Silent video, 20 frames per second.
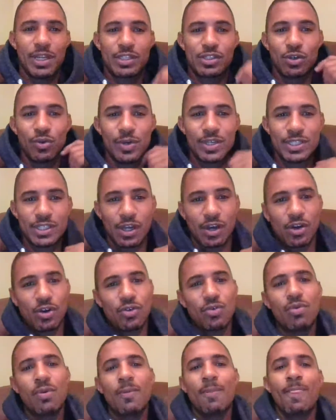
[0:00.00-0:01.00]
into his
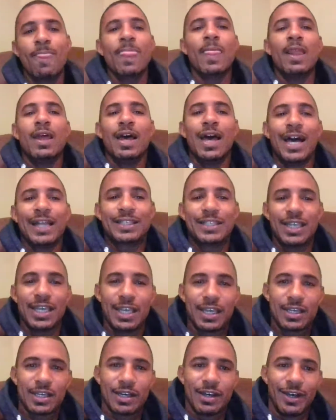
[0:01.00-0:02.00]
own. I
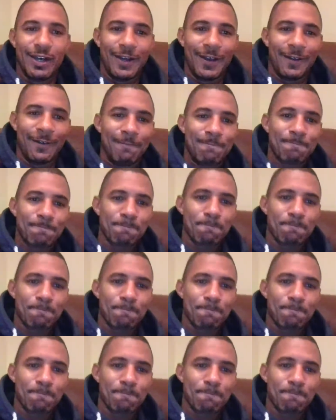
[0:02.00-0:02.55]
think I